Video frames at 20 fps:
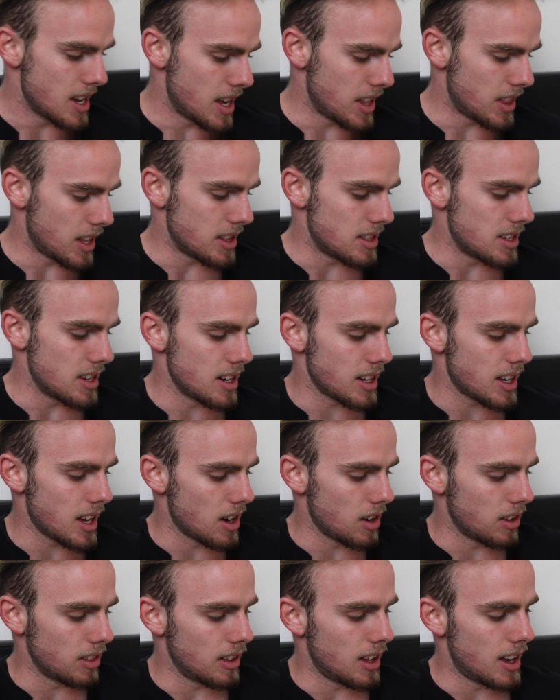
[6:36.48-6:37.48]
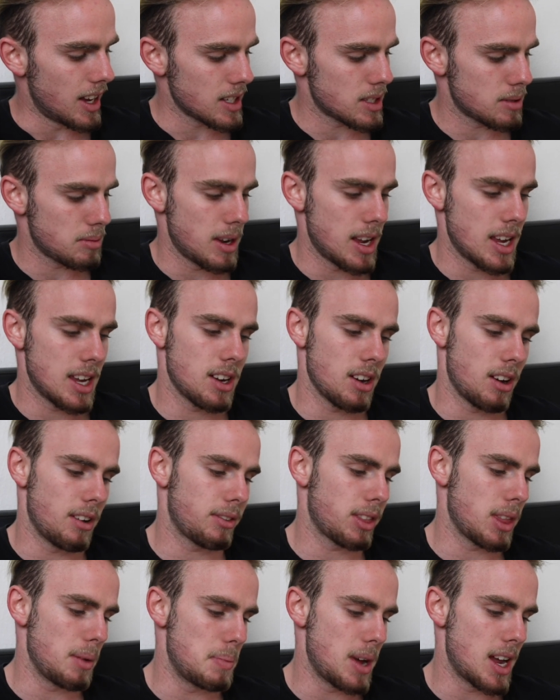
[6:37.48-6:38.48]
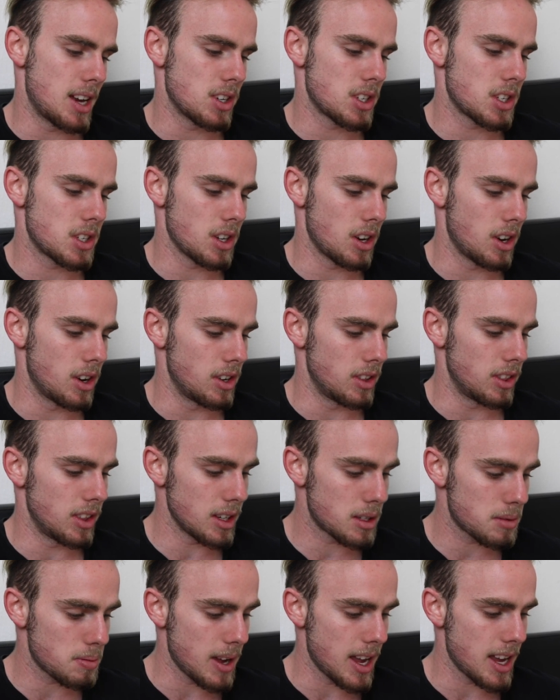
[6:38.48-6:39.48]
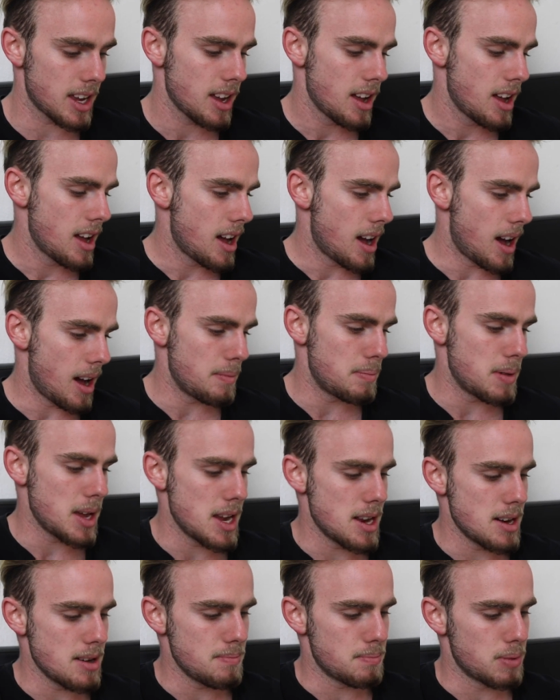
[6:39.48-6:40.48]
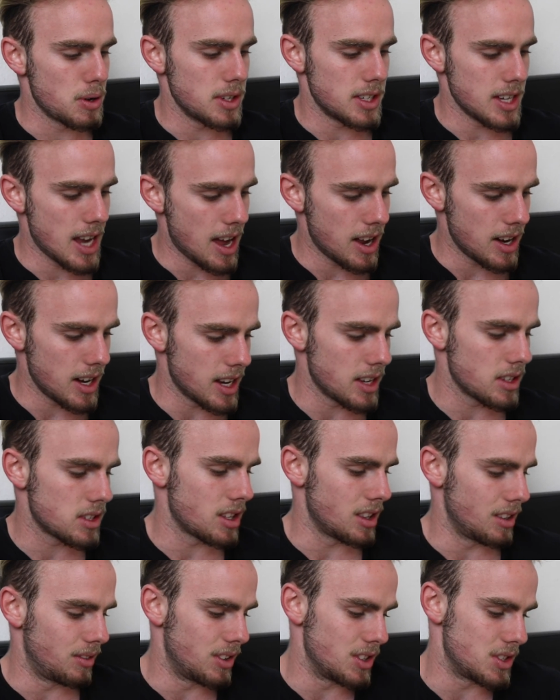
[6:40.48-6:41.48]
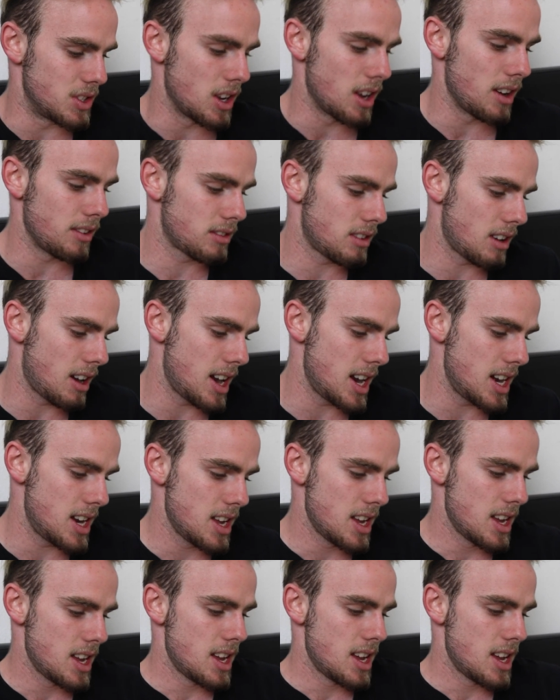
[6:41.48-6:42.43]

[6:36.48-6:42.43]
and then didn't get on last week off the bench. So this week I've been put down into the reserve grade.